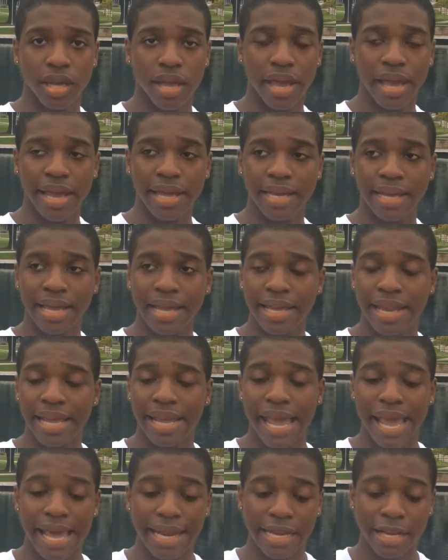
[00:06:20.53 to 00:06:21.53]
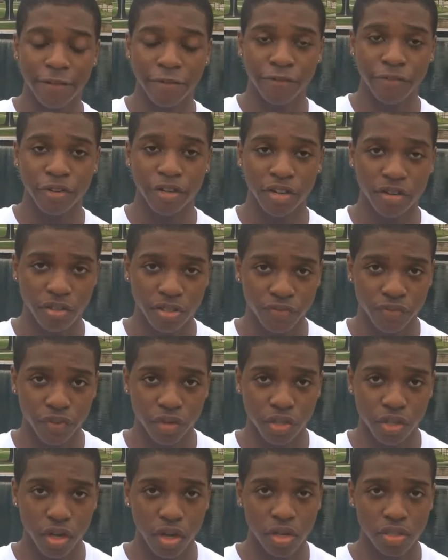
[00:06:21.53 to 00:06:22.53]
And they had their foot on us
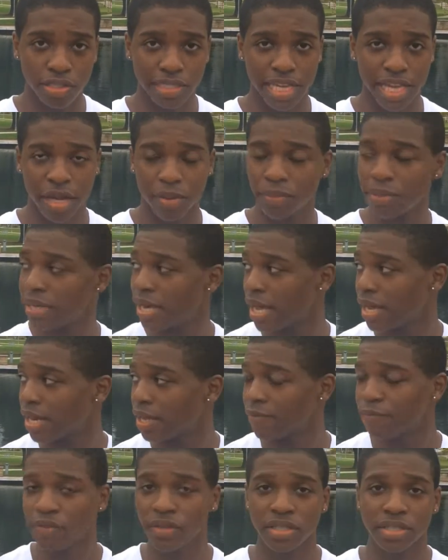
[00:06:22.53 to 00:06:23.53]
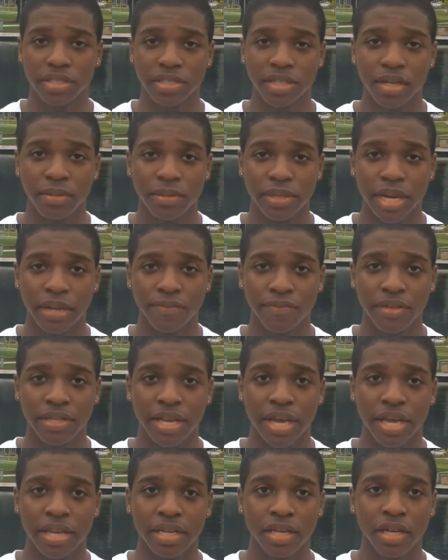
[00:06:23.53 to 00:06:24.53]
for a long time, but now that foot is up. And I feel
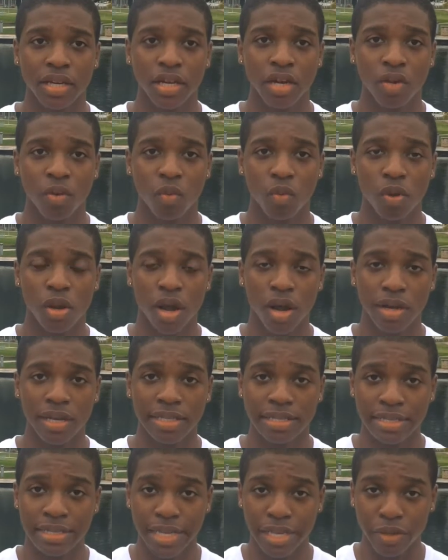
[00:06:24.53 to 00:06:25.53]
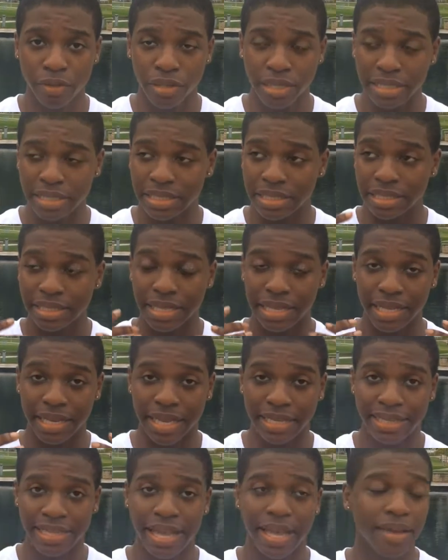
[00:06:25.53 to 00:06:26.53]
like we are continuing to
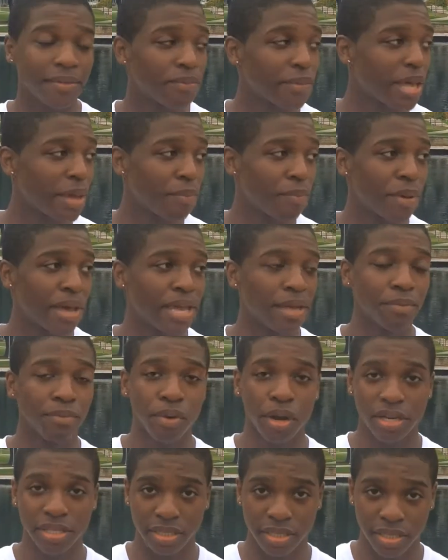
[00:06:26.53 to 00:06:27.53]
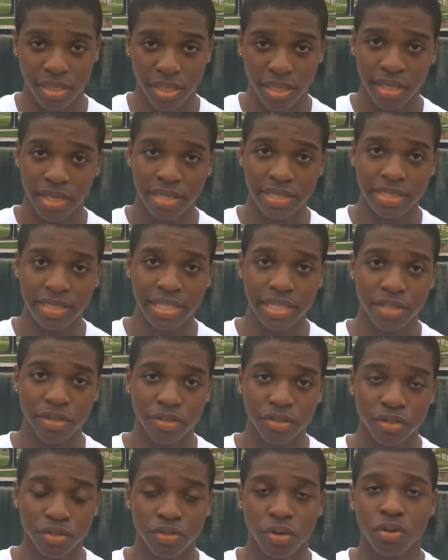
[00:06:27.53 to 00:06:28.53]
let that paintbrush
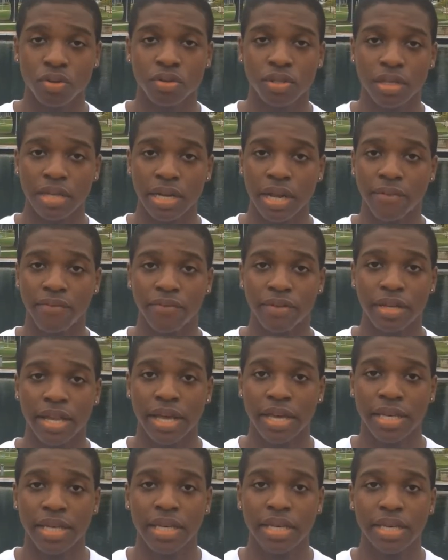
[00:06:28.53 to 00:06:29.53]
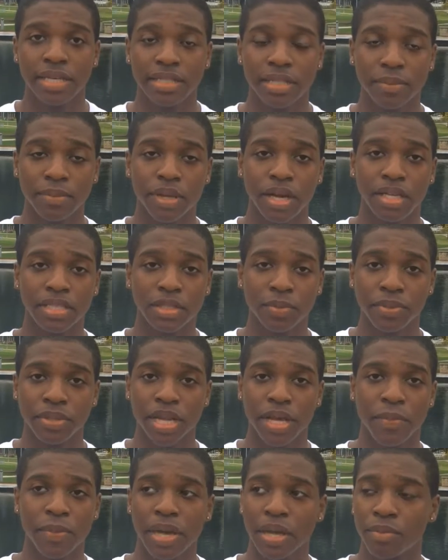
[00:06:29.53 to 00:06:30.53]
continue to stroke. And I feel like it's up to us to
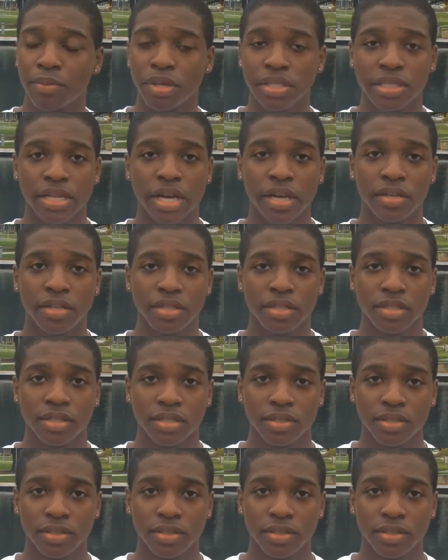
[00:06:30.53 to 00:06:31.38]
put that paintbrush down.